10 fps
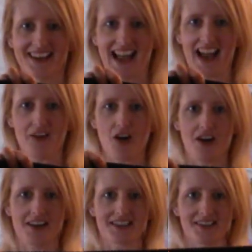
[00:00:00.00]
How
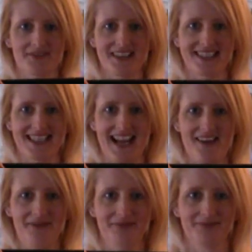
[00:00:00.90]
awesome is
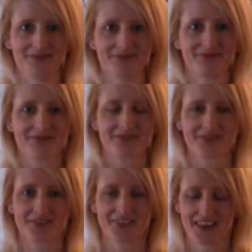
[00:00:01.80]
that?
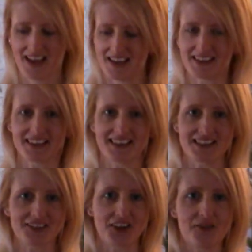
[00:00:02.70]
I think I
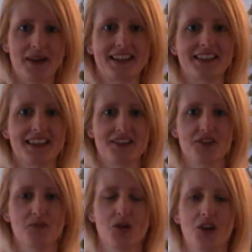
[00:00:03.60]
need to go back and get
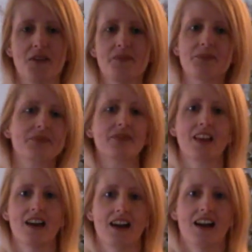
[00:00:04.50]
some more.
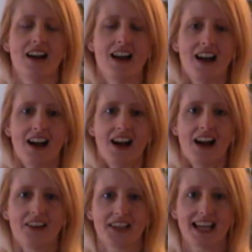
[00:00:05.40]

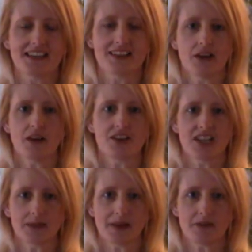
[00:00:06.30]
Okay, so I'll
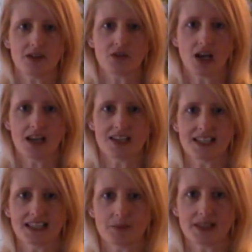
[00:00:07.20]
check back with you guys a
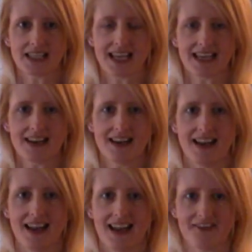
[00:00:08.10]
little bit later.
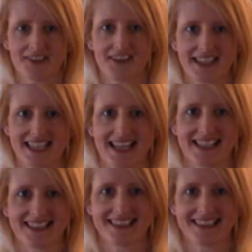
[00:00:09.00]
Have a great day.